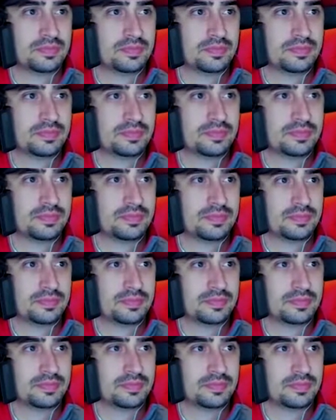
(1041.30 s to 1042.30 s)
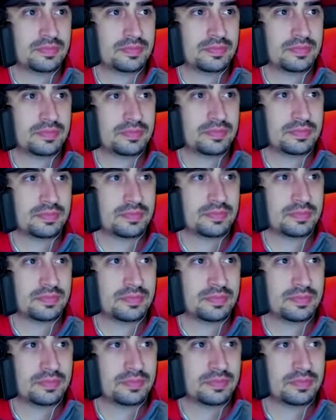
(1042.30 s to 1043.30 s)

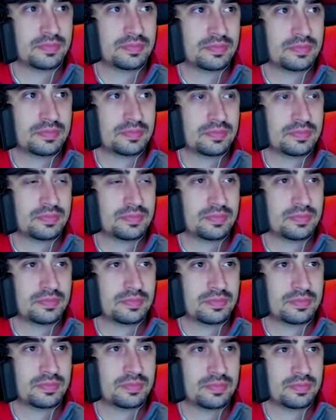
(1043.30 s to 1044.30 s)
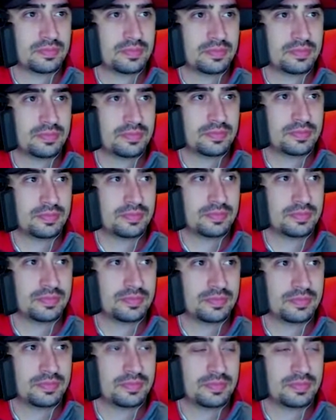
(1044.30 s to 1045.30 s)

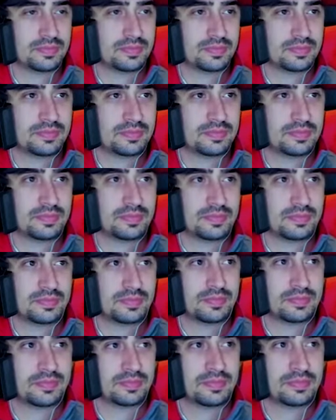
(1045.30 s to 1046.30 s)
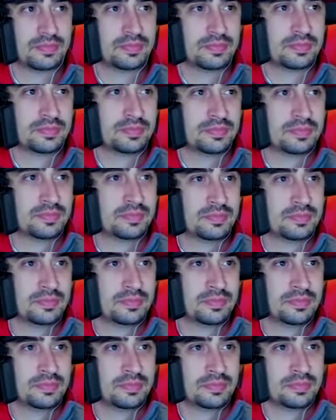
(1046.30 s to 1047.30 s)

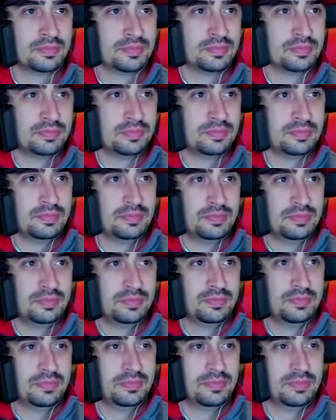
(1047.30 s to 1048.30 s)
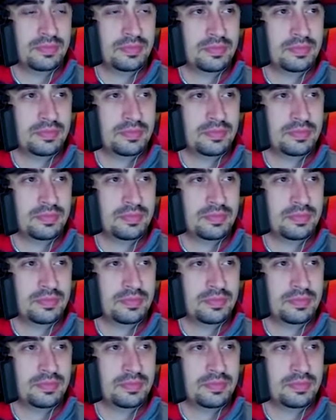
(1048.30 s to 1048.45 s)
[no speech]